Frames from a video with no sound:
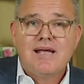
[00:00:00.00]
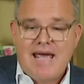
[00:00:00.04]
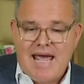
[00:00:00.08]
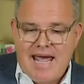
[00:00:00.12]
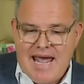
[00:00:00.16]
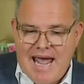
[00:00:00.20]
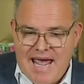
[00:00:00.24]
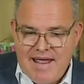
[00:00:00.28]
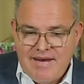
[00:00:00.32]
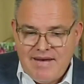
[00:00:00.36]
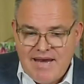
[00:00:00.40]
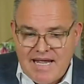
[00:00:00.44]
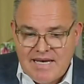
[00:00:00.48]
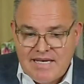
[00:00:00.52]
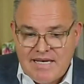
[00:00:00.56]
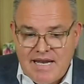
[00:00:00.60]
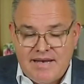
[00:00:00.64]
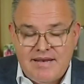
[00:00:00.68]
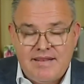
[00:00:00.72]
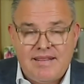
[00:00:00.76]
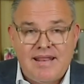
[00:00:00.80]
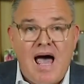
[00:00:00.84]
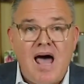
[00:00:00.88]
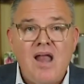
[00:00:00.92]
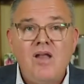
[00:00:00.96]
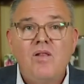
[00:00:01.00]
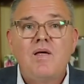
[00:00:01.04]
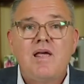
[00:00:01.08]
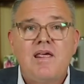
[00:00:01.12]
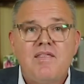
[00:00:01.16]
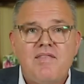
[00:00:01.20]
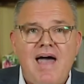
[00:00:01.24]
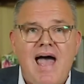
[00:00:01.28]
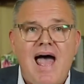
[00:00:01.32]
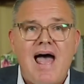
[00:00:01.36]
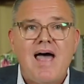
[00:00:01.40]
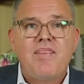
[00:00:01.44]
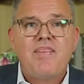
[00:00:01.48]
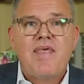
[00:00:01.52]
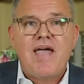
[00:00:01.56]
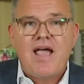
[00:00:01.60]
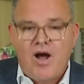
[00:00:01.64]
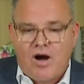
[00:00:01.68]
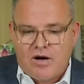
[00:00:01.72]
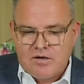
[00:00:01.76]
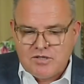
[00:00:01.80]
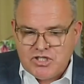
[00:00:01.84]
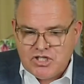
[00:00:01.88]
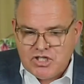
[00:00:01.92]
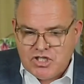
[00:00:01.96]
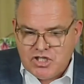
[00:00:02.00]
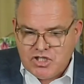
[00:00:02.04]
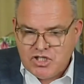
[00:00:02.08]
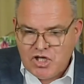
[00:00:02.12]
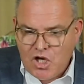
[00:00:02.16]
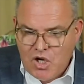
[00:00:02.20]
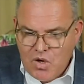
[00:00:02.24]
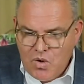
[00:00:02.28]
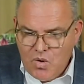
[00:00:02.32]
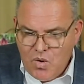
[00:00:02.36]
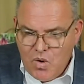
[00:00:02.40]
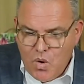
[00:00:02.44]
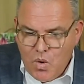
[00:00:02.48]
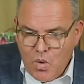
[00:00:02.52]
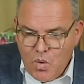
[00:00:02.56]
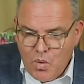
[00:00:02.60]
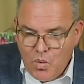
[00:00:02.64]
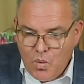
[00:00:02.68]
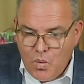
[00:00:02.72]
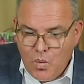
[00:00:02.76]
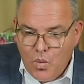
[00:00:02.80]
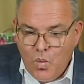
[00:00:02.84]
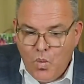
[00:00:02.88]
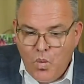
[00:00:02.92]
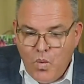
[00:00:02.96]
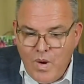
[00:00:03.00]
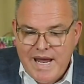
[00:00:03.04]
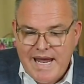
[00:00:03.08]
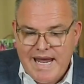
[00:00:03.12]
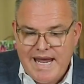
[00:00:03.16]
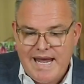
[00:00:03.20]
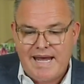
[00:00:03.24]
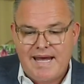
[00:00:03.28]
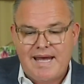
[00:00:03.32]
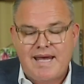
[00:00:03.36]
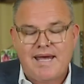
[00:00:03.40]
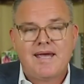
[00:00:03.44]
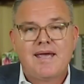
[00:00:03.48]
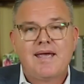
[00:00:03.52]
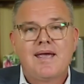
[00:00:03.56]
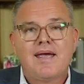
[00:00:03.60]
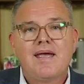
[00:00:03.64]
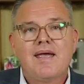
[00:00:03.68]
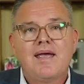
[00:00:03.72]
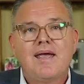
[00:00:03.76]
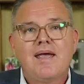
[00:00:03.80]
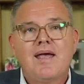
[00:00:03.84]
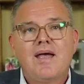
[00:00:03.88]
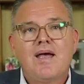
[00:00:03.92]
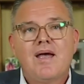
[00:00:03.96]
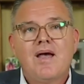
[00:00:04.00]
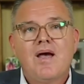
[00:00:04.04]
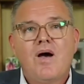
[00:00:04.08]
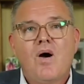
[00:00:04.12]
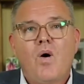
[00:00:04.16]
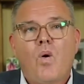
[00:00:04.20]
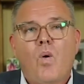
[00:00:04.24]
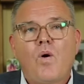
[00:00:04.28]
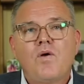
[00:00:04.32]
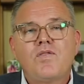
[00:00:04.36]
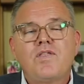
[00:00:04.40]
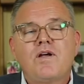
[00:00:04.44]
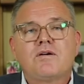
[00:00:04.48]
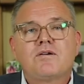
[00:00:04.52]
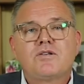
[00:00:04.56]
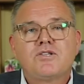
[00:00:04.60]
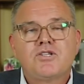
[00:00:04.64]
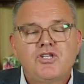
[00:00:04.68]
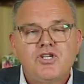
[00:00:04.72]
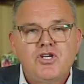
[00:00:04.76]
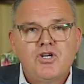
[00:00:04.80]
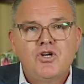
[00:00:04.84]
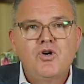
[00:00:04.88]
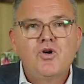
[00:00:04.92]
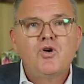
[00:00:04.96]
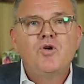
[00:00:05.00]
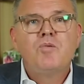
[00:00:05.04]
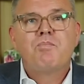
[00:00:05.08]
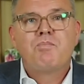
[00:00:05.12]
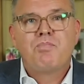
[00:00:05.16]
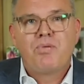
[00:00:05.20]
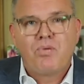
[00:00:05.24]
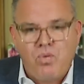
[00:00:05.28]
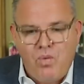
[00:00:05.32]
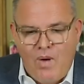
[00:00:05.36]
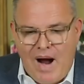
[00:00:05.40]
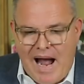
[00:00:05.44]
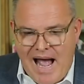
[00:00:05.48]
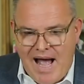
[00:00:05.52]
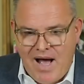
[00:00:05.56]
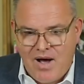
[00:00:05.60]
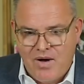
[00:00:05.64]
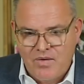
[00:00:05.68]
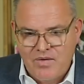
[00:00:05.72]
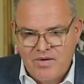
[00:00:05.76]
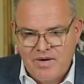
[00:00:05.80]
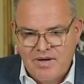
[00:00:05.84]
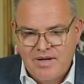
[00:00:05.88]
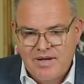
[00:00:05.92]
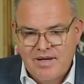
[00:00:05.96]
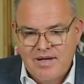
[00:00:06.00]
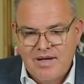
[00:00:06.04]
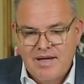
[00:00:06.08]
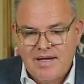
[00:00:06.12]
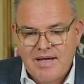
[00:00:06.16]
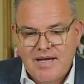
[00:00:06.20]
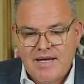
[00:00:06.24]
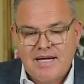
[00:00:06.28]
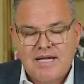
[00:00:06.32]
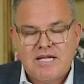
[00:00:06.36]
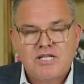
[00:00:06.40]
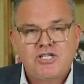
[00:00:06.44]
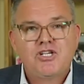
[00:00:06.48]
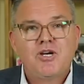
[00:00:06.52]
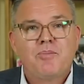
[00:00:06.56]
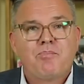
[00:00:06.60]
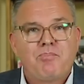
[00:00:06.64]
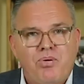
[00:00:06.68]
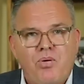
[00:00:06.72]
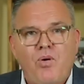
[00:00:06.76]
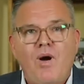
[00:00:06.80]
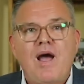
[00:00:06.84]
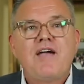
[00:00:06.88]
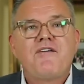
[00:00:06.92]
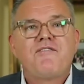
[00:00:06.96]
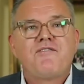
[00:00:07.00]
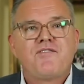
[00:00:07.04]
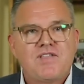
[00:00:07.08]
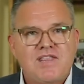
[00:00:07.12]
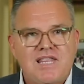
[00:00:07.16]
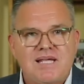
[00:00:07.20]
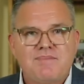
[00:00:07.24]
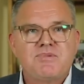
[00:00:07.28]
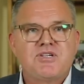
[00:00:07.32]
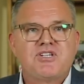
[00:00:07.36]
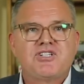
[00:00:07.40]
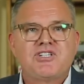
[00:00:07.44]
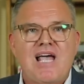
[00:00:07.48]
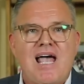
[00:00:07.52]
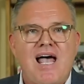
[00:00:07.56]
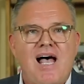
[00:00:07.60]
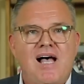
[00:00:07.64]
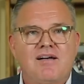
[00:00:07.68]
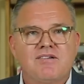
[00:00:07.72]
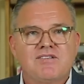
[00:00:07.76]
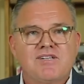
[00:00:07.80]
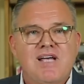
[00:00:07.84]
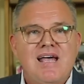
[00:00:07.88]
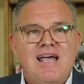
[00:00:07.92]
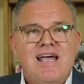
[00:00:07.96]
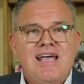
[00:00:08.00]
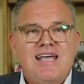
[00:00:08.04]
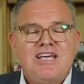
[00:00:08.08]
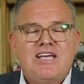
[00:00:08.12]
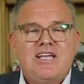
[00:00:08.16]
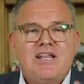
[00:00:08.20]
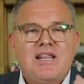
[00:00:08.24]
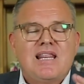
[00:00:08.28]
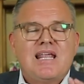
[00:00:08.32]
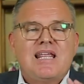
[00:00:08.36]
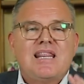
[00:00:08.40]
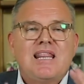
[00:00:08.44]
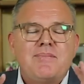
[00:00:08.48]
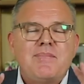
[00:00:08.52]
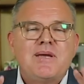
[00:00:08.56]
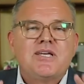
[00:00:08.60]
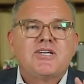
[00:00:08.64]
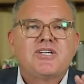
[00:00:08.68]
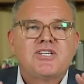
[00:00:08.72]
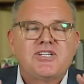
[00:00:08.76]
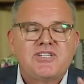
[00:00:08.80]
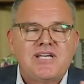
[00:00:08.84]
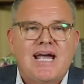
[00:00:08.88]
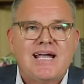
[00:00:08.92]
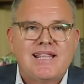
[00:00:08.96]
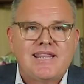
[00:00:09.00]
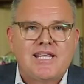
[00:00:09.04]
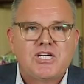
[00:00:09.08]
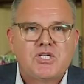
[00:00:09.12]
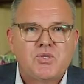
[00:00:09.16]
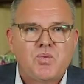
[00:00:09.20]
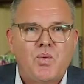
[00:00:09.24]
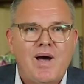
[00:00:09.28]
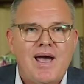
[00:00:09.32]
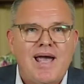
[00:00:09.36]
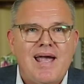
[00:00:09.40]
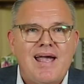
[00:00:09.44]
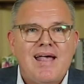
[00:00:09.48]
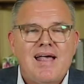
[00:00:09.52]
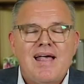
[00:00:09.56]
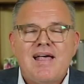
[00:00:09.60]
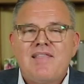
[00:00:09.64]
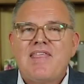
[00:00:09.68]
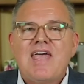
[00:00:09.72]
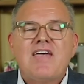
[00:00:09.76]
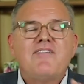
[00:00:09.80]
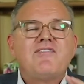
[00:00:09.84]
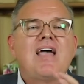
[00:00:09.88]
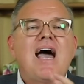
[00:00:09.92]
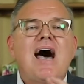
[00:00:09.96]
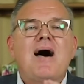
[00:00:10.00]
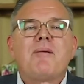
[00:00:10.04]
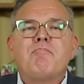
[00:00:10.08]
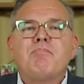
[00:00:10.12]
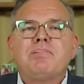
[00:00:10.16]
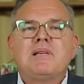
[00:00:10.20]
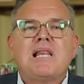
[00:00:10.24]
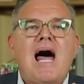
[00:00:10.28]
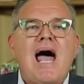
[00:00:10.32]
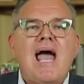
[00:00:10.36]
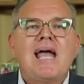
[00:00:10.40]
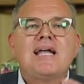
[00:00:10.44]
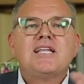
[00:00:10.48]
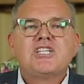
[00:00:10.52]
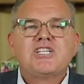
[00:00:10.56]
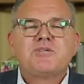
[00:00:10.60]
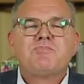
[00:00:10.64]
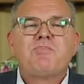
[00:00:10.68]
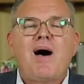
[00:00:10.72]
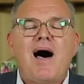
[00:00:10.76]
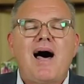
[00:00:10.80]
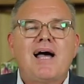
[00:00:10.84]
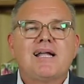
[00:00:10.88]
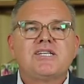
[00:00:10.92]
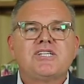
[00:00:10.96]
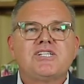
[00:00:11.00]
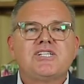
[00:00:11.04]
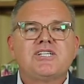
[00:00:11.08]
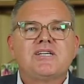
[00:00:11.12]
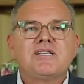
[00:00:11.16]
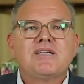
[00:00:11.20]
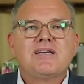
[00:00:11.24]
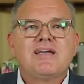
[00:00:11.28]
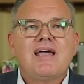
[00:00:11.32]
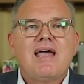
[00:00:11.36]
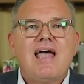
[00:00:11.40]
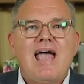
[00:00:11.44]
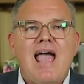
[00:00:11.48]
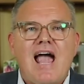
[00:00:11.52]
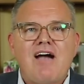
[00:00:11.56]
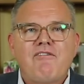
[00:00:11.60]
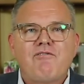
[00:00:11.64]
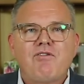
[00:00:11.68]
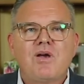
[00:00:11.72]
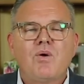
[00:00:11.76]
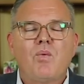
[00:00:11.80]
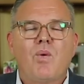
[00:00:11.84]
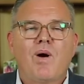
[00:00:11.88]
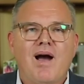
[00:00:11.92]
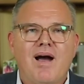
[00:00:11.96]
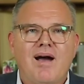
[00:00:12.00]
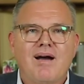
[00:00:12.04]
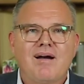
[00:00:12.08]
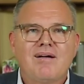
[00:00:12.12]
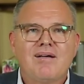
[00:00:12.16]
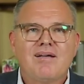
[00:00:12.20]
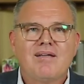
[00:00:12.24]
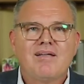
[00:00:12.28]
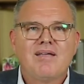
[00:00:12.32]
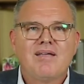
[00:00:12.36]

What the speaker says: And not only that, they are so weak, or they're too proud to pray for themselves. Let me just say it this way. They've got blind spots everywhere.